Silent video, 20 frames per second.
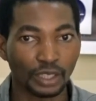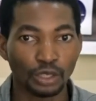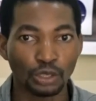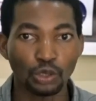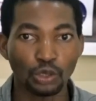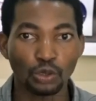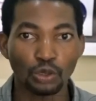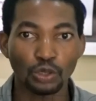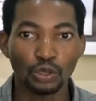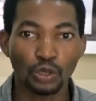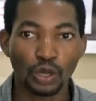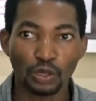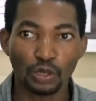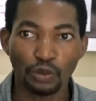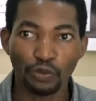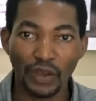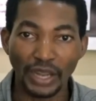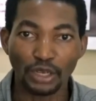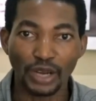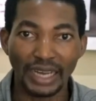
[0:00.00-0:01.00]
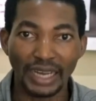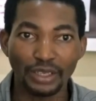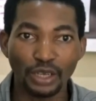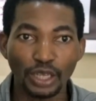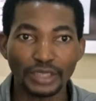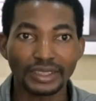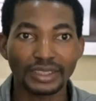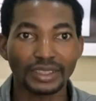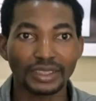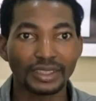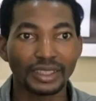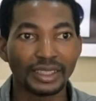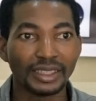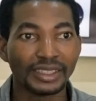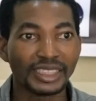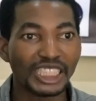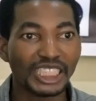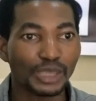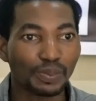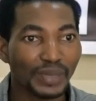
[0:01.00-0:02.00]
You cannot
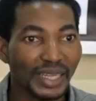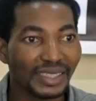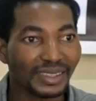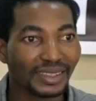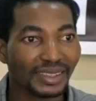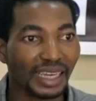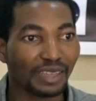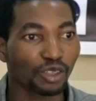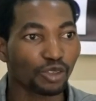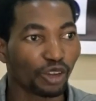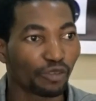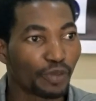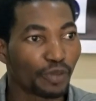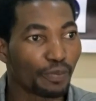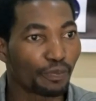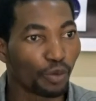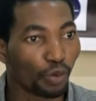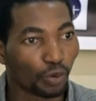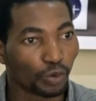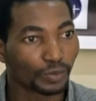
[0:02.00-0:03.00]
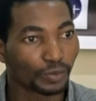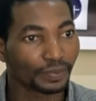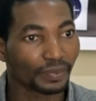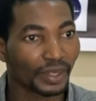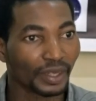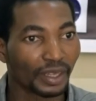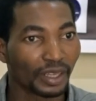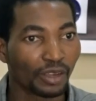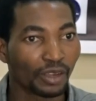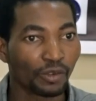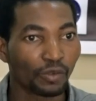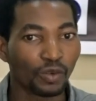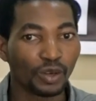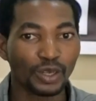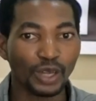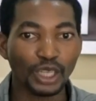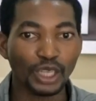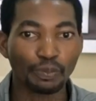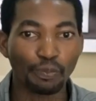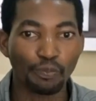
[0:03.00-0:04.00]
displace thousands of people
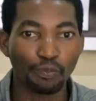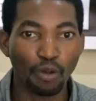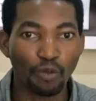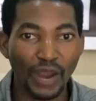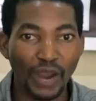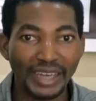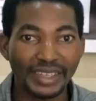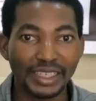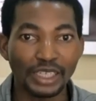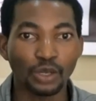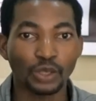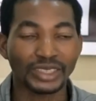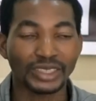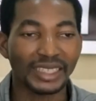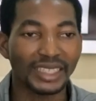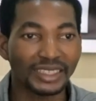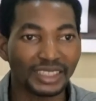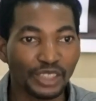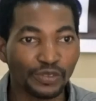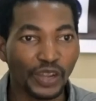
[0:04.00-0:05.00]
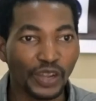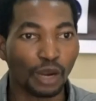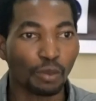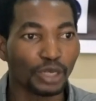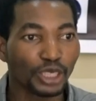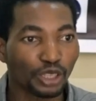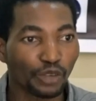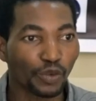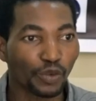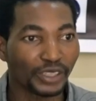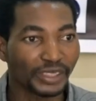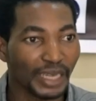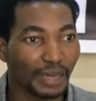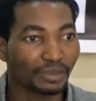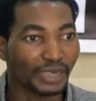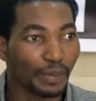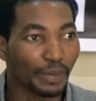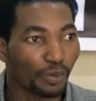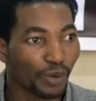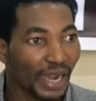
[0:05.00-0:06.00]
without providing alternative accommodation for them
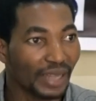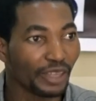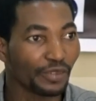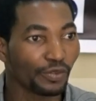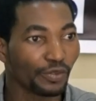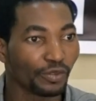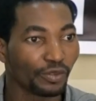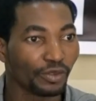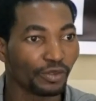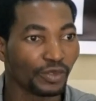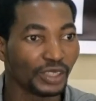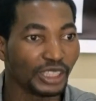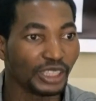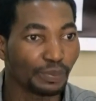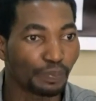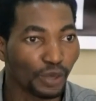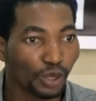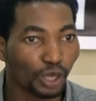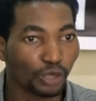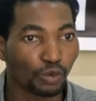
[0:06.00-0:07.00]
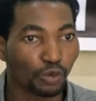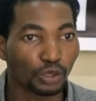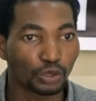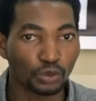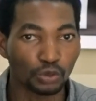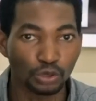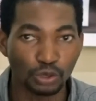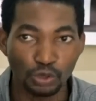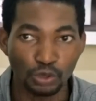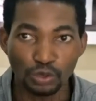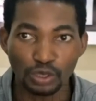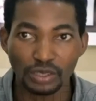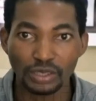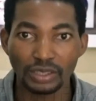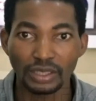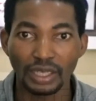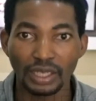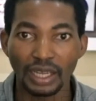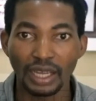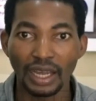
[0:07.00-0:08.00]
temporarily within the period you want to use
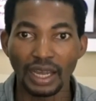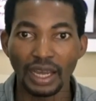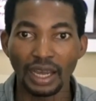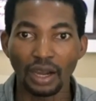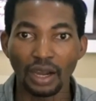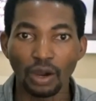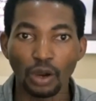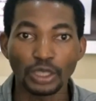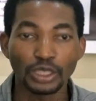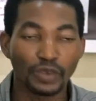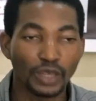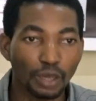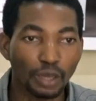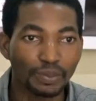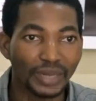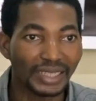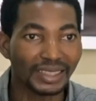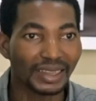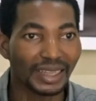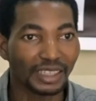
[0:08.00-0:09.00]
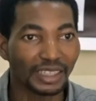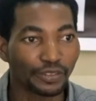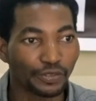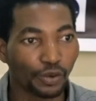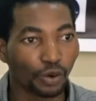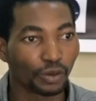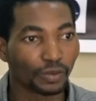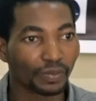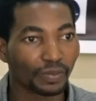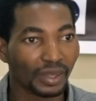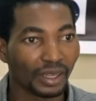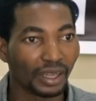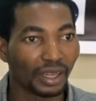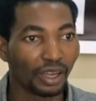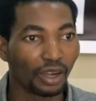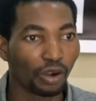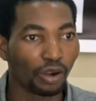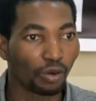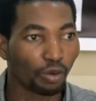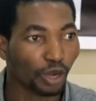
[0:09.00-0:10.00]
or develop that land for.
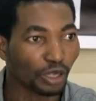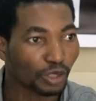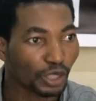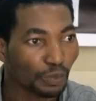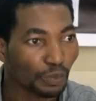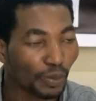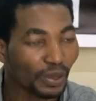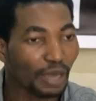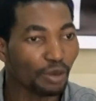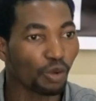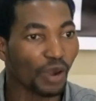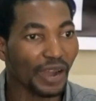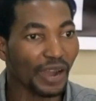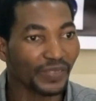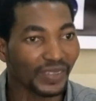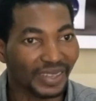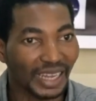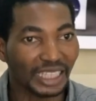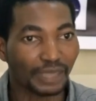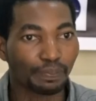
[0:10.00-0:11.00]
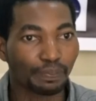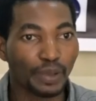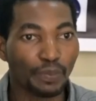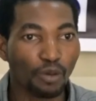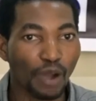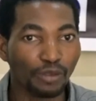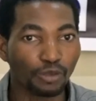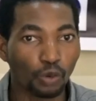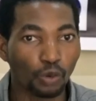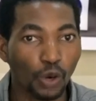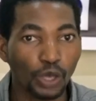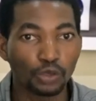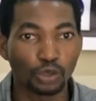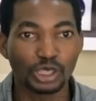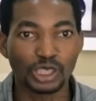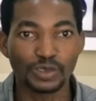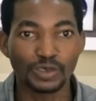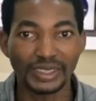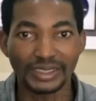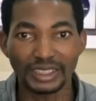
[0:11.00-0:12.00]
Because the problem you have is that people have to go into
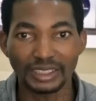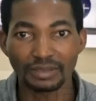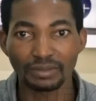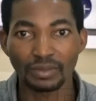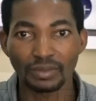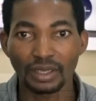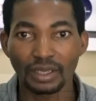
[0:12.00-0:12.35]
streets,